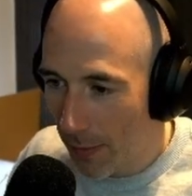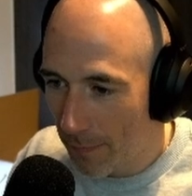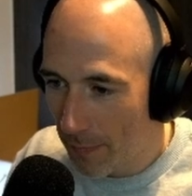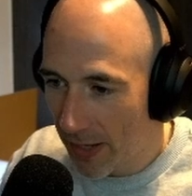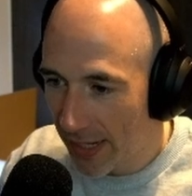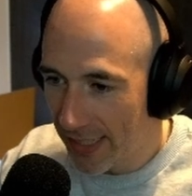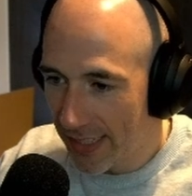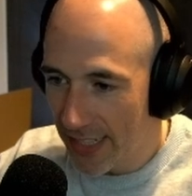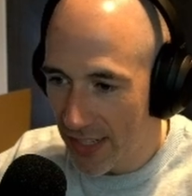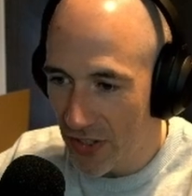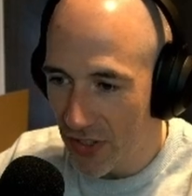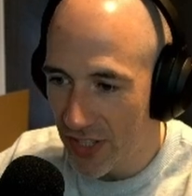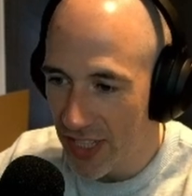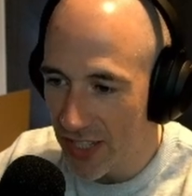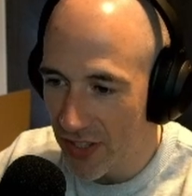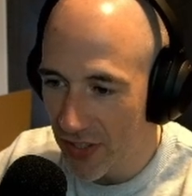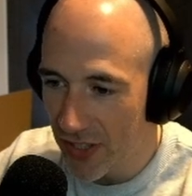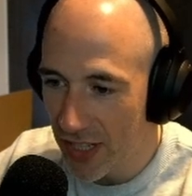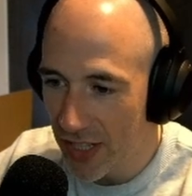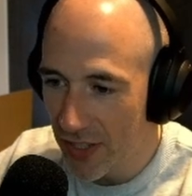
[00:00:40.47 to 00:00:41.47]
Like these
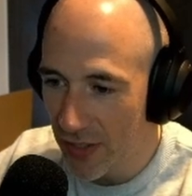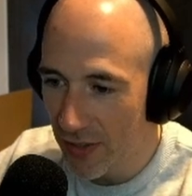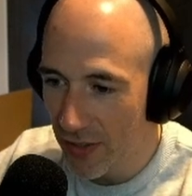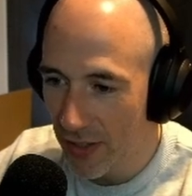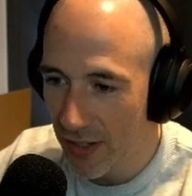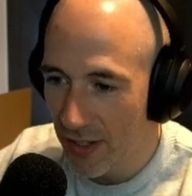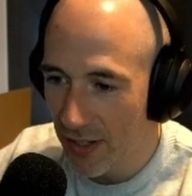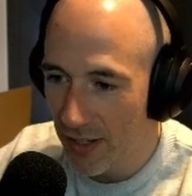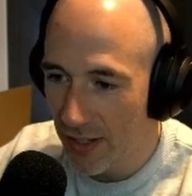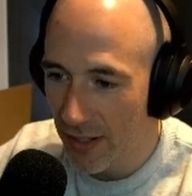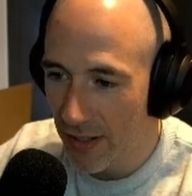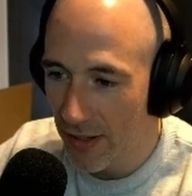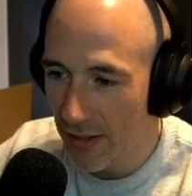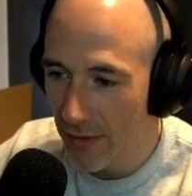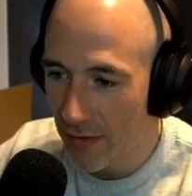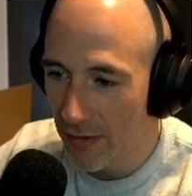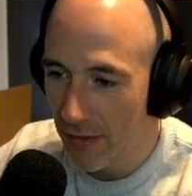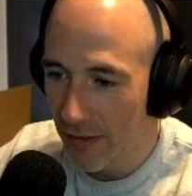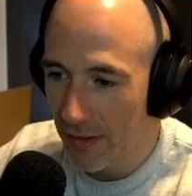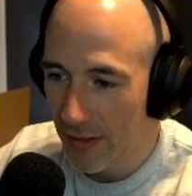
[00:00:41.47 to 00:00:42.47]
these these
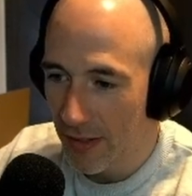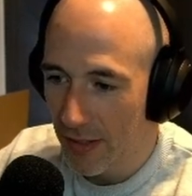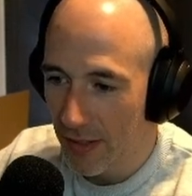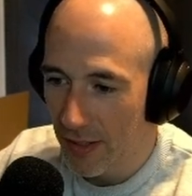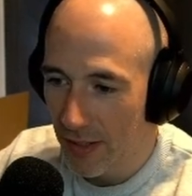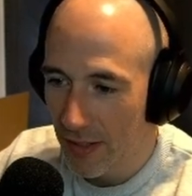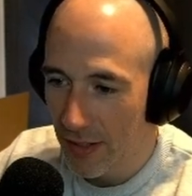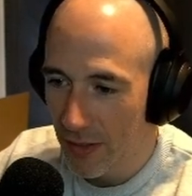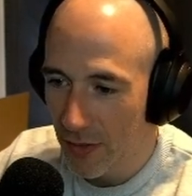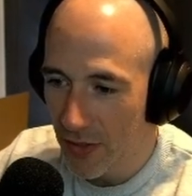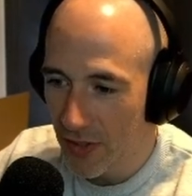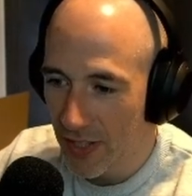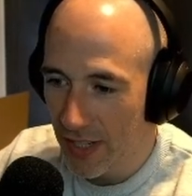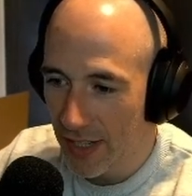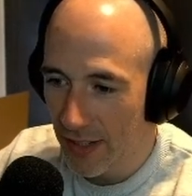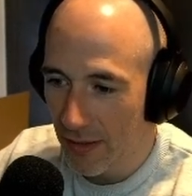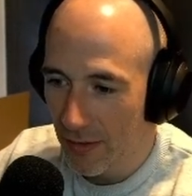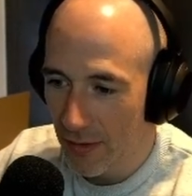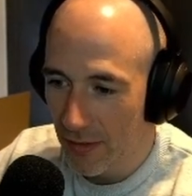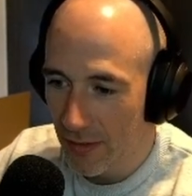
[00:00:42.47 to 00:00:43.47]
uh, you
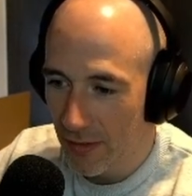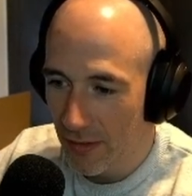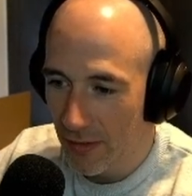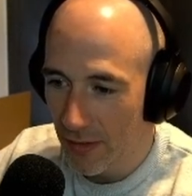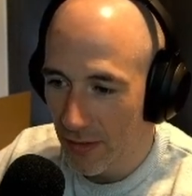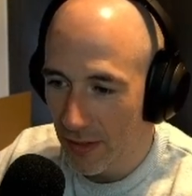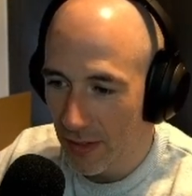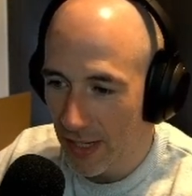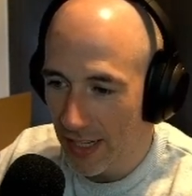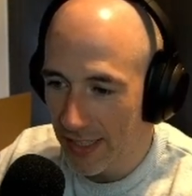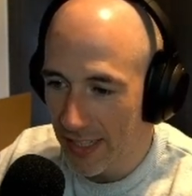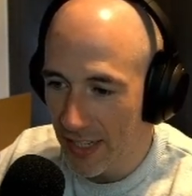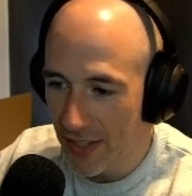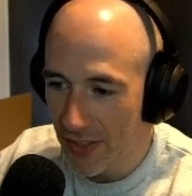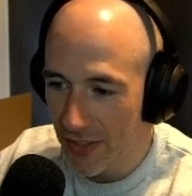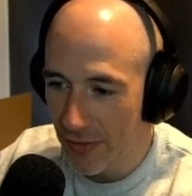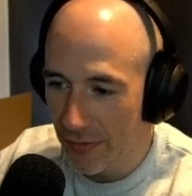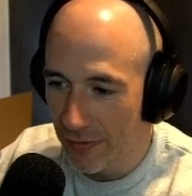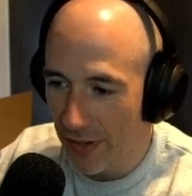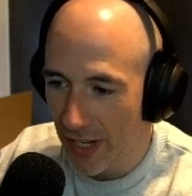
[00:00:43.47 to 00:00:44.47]
see, like
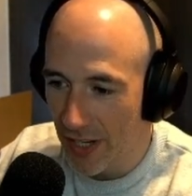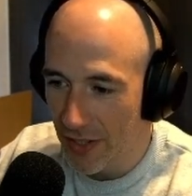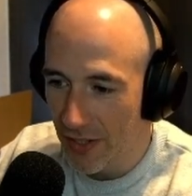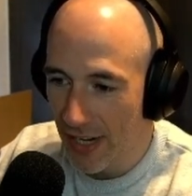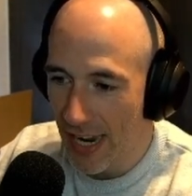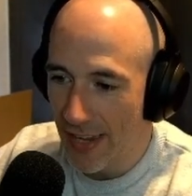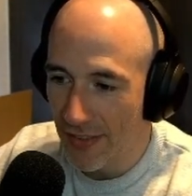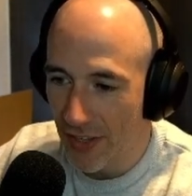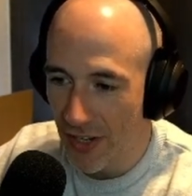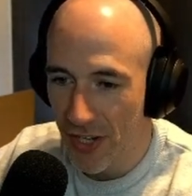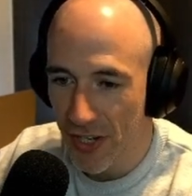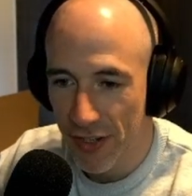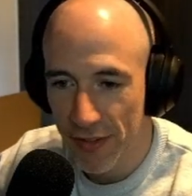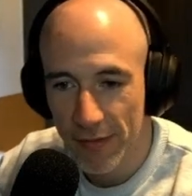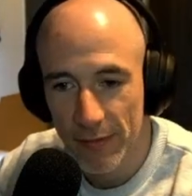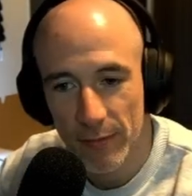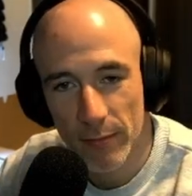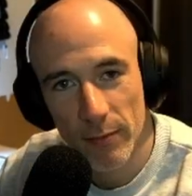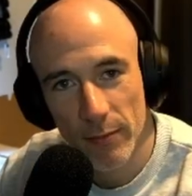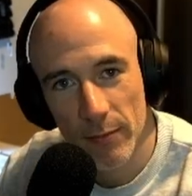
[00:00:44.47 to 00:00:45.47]
this var enter.
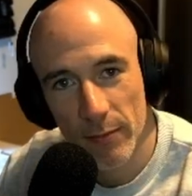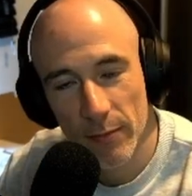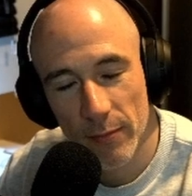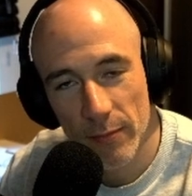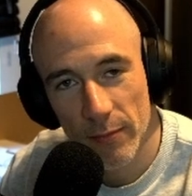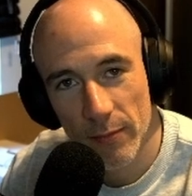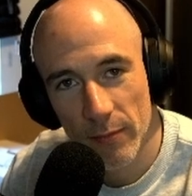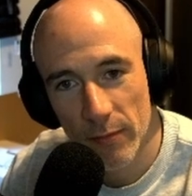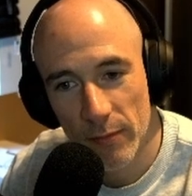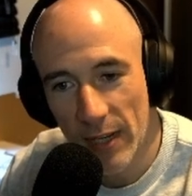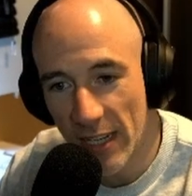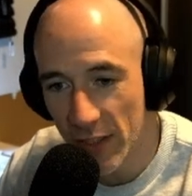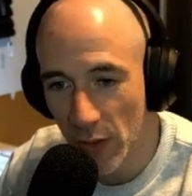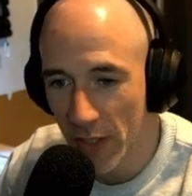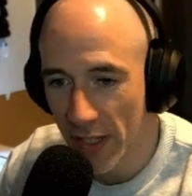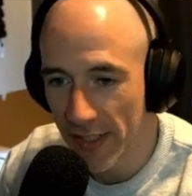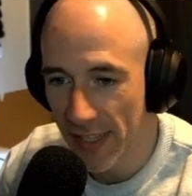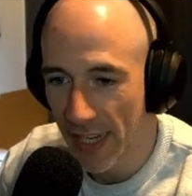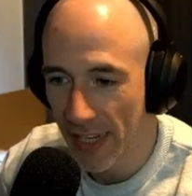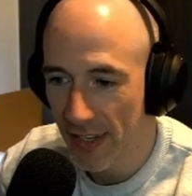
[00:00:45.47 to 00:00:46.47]
That's the
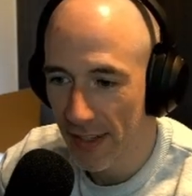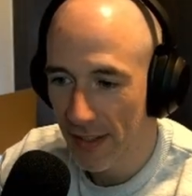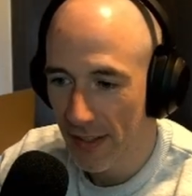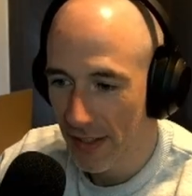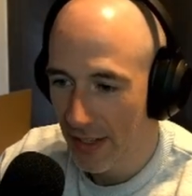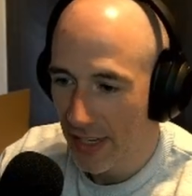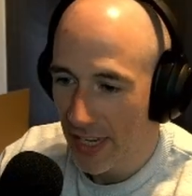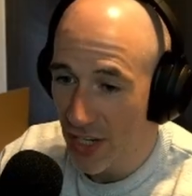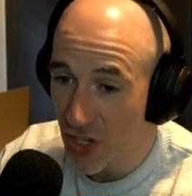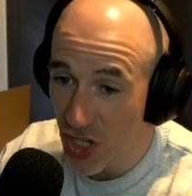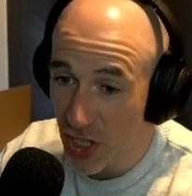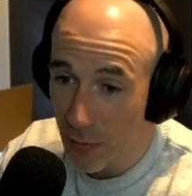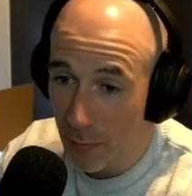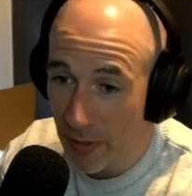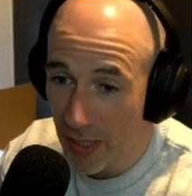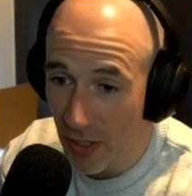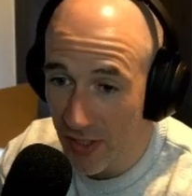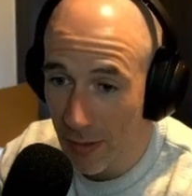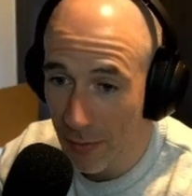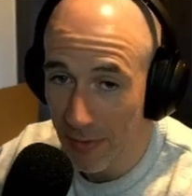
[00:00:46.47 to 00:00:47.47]
only thing. It's just
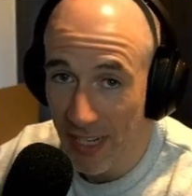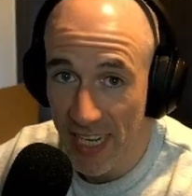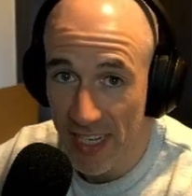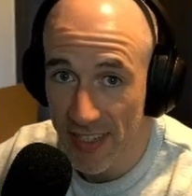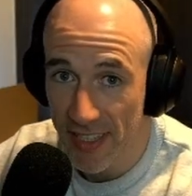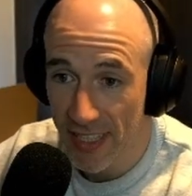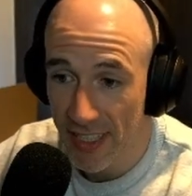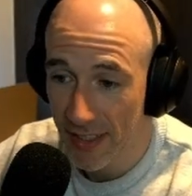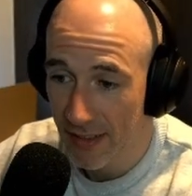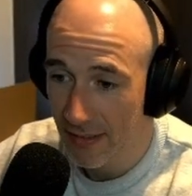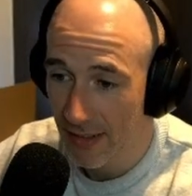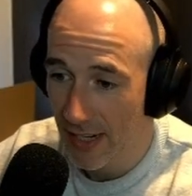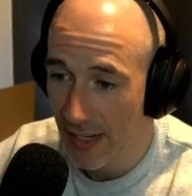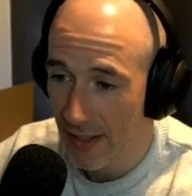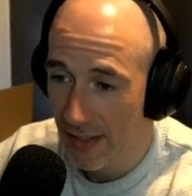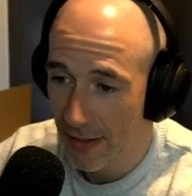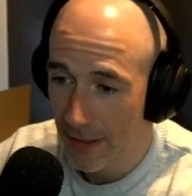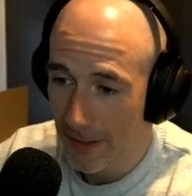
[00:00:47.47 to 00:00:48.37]
because I'm lazy, right?